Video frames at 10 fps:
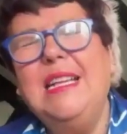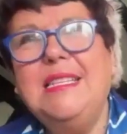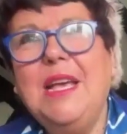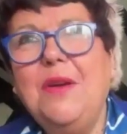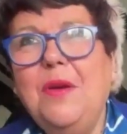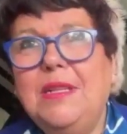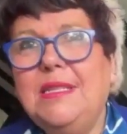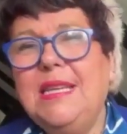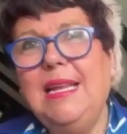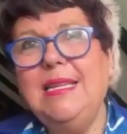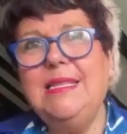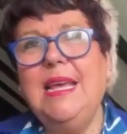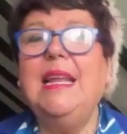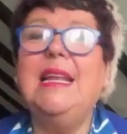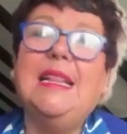So tell us
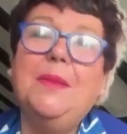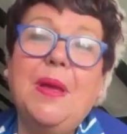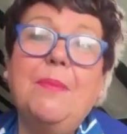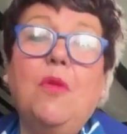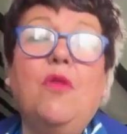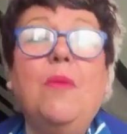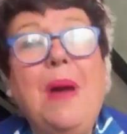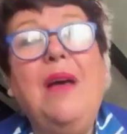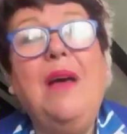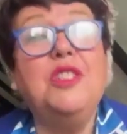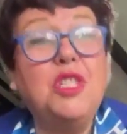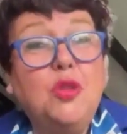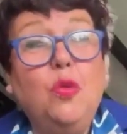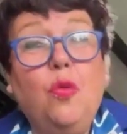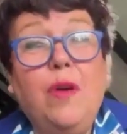then a little bit more about the
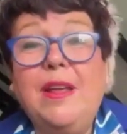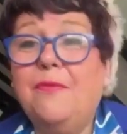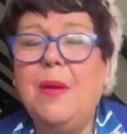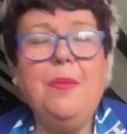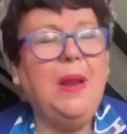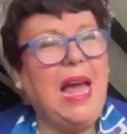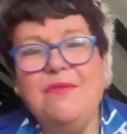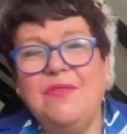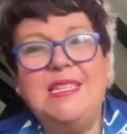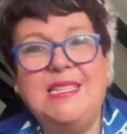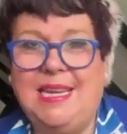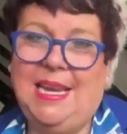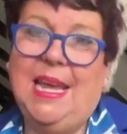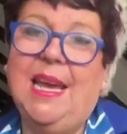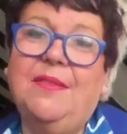story. If people haven't seen it
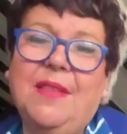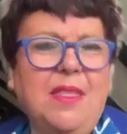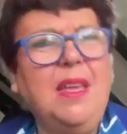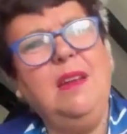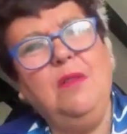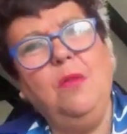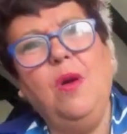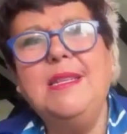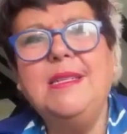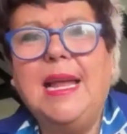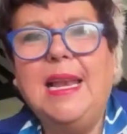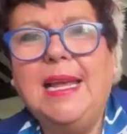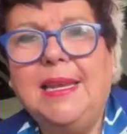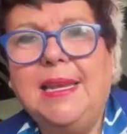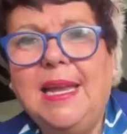yet and they're thinking, oh, what is that
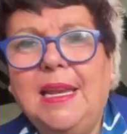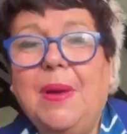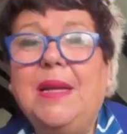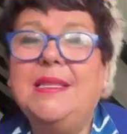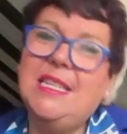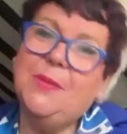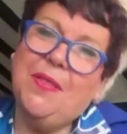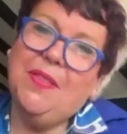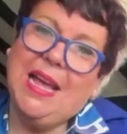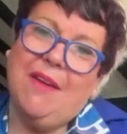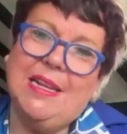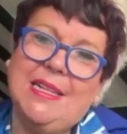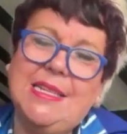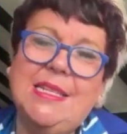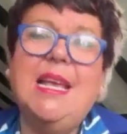Lend a Hand about? Tell us about the
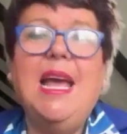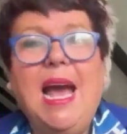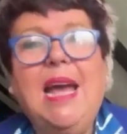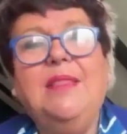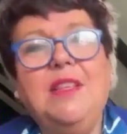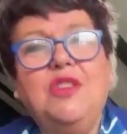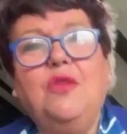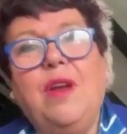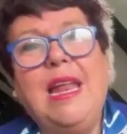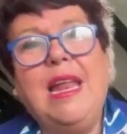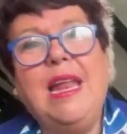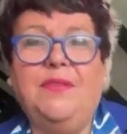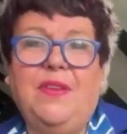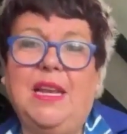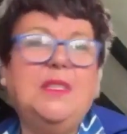characters and the story and how it
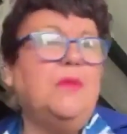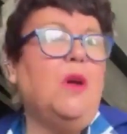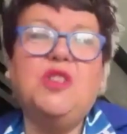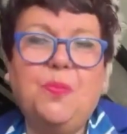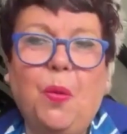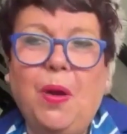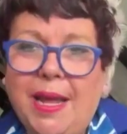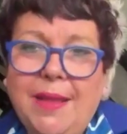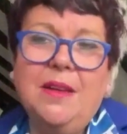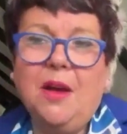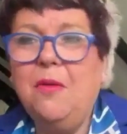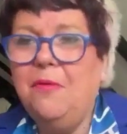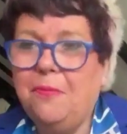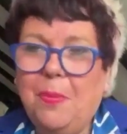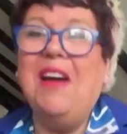develops. It won't spoil it. They'll go
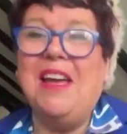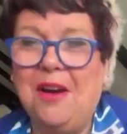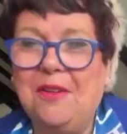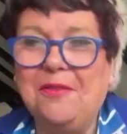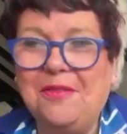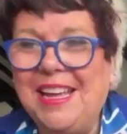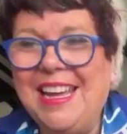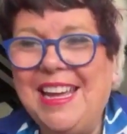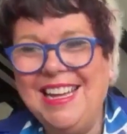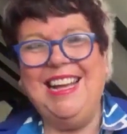and buy it, hopefully.